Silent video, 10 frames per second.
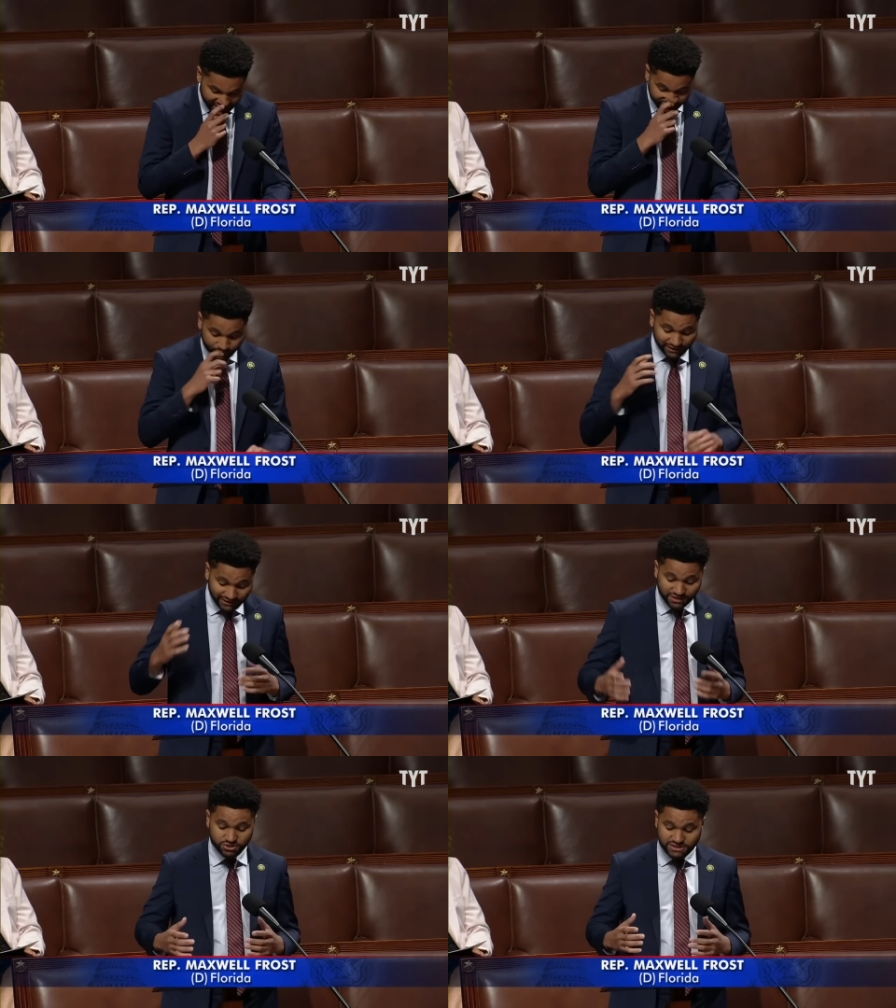And if we
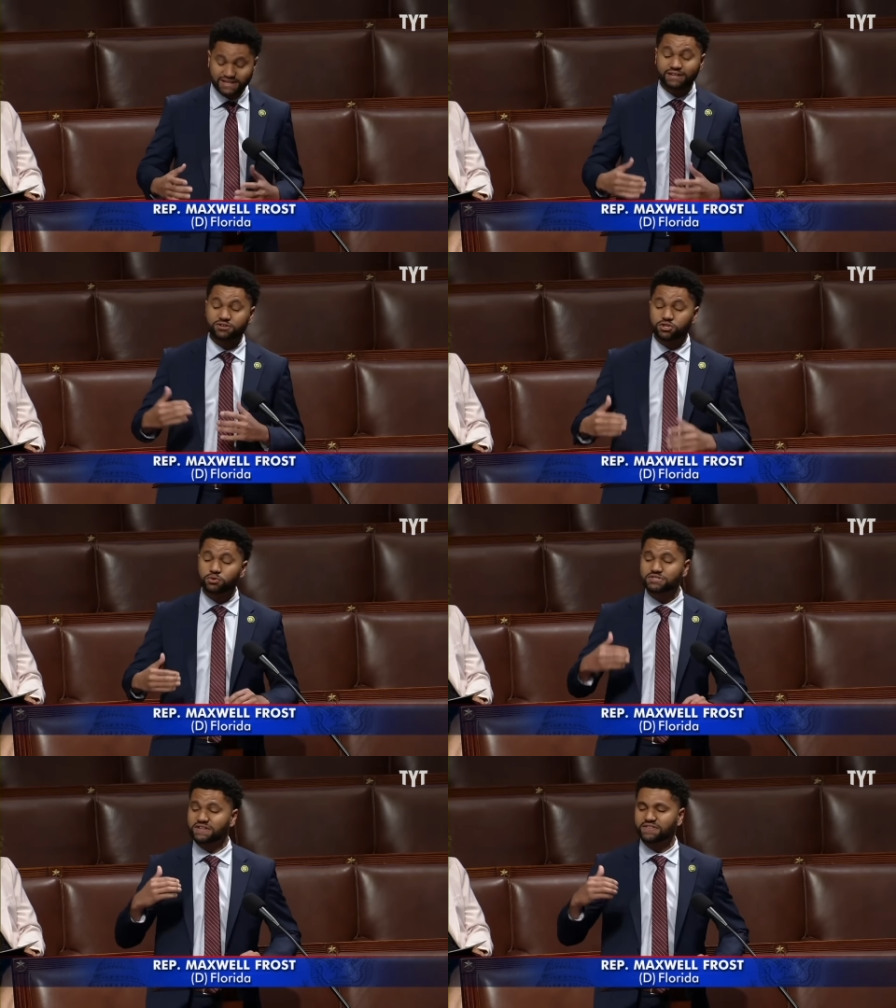legislated
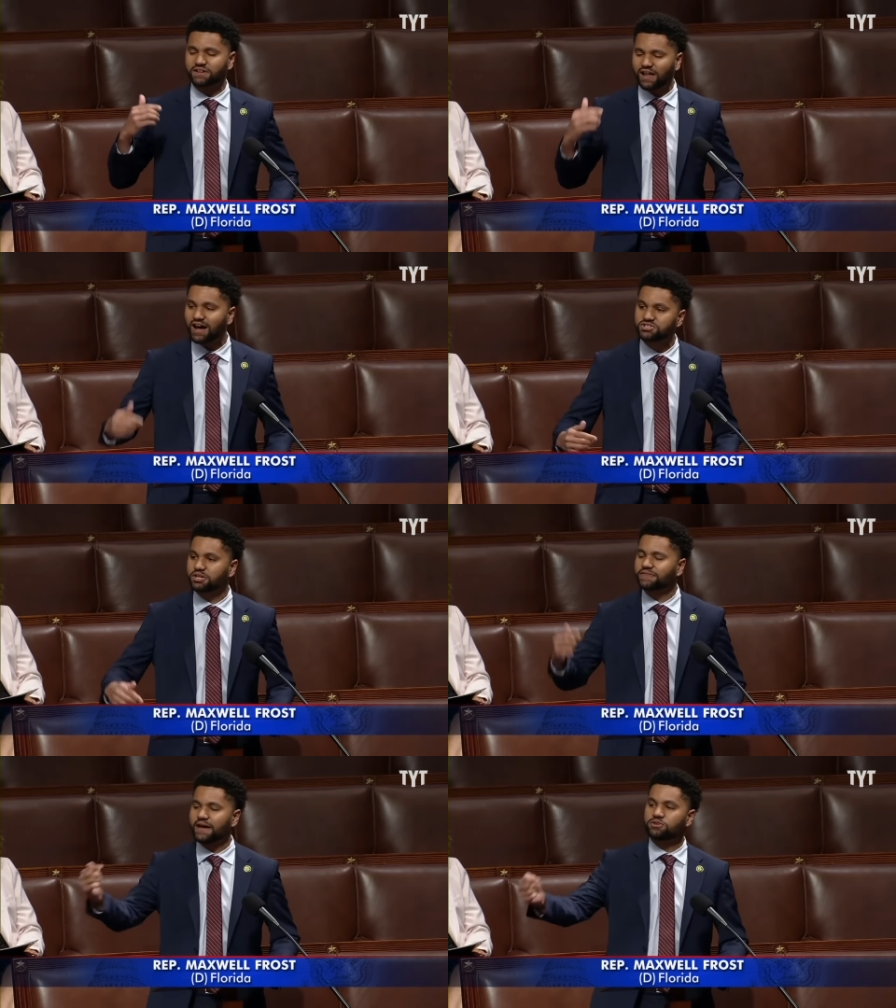using the
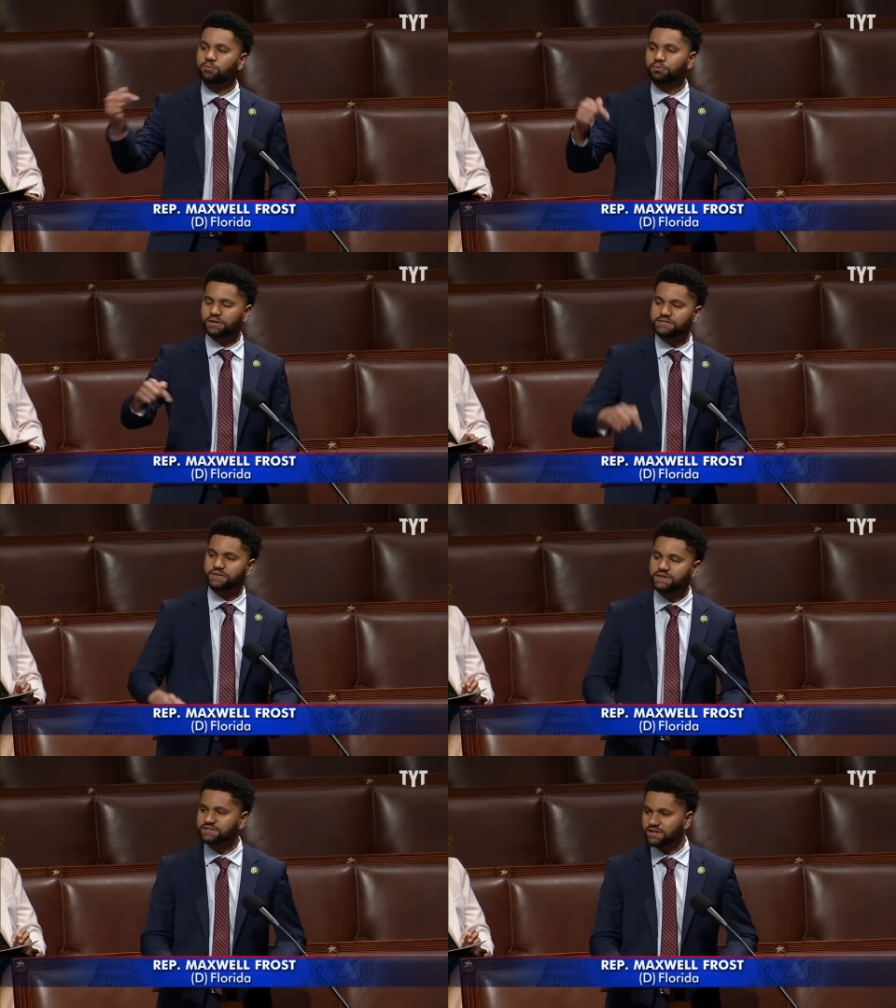logic that you bring
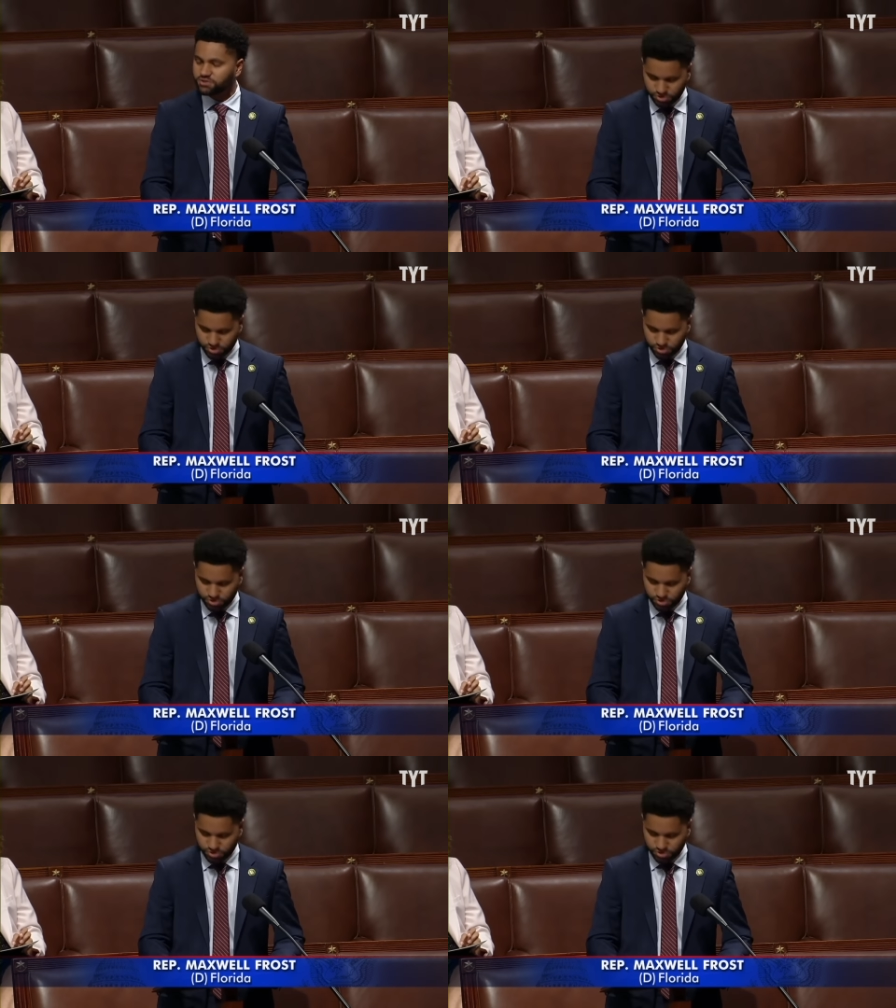to this